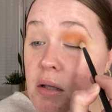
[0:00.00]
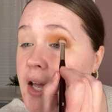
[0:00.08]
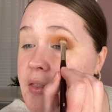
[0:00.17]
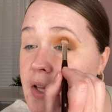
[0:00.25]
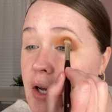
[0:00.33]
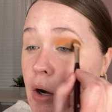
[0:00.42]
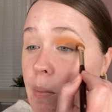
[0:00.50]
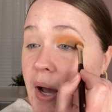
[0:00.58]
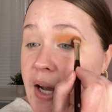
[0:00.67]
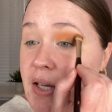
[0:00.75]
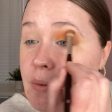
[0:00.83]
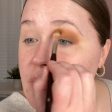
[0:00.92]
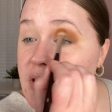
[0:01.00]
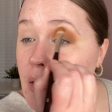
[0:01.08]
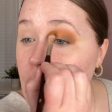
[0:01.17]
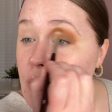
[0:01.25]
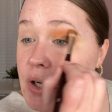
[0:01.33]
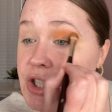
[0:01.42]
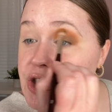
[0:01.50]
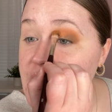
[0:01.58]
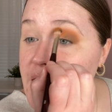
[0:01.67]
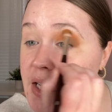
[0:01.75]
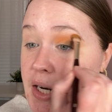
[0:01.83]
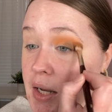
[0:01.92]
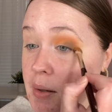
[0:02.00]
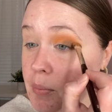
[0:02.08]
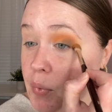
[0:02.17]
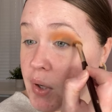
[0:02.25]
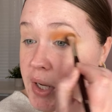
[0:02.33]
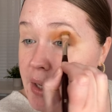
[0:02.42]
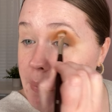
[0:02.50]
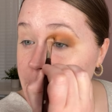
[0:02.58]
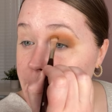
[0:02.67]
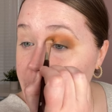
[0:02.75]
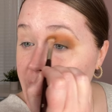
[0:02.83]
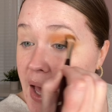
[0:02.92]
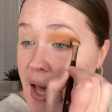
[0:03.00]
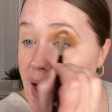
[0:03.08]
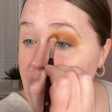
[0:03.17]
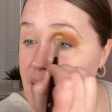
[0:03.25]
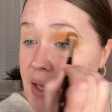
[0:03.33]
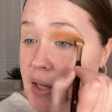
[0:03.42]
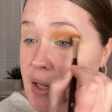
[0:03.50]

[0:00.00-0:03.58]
and then go back in with that orange shade and bring it back.